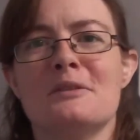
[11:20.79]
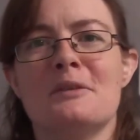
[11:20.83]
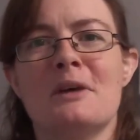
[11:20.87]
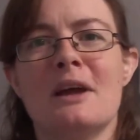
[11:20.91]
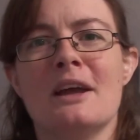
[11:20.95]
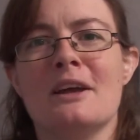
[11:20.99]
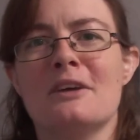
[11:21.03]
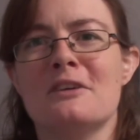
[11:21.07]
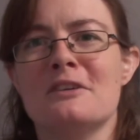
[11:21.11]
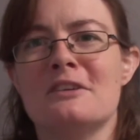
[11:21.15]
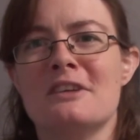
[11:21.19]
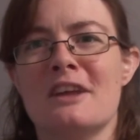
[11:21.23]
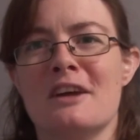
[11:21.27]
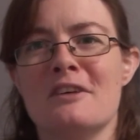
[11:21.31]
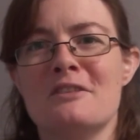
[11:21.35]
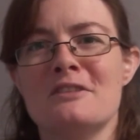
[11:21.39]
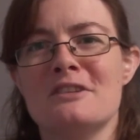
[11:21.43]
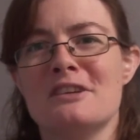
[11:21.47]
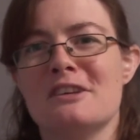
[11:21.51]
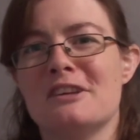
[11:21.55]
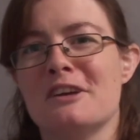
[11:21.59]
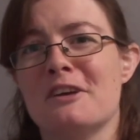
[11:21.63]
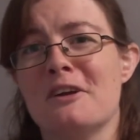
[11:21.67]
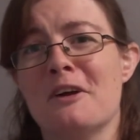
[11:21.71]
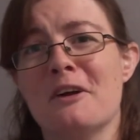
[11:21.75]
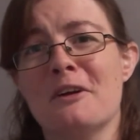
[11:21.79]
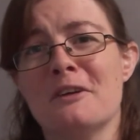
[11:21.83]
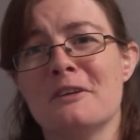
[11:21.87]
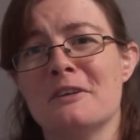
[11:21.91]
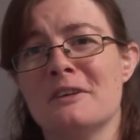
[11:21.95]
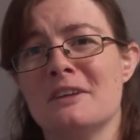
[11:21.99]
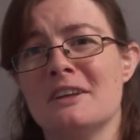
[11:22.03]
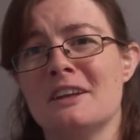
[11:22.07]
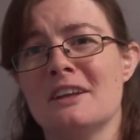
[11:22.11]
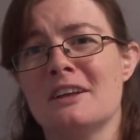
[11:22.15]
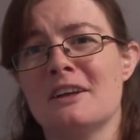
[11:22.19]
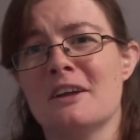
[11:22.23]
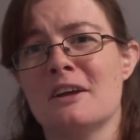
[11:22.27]
where God tells you to go,
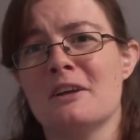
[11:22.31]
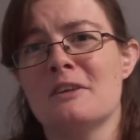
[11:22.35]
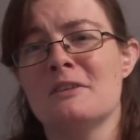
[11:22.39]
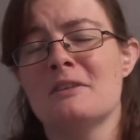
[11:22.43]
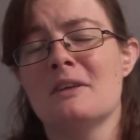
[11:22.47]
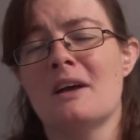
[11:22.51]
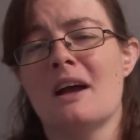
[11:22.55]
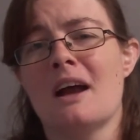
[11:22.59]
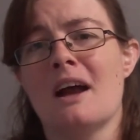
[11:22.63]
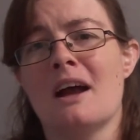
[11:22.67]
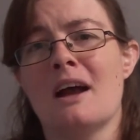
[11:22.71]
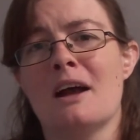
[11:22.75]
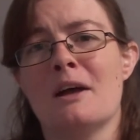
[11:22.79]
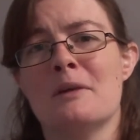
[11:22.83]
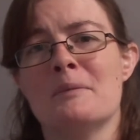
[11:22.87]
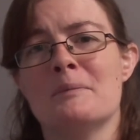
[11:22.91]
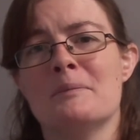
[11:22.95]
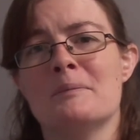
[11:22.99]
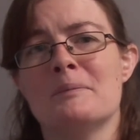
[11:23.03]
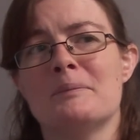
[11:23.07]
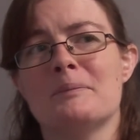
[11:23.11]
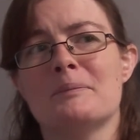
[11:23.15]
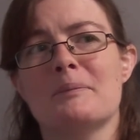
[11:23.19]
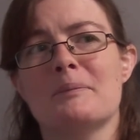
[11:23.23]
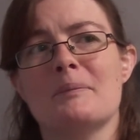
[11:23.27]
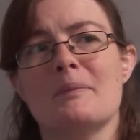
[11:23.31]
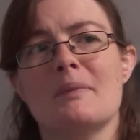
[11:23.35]
you know.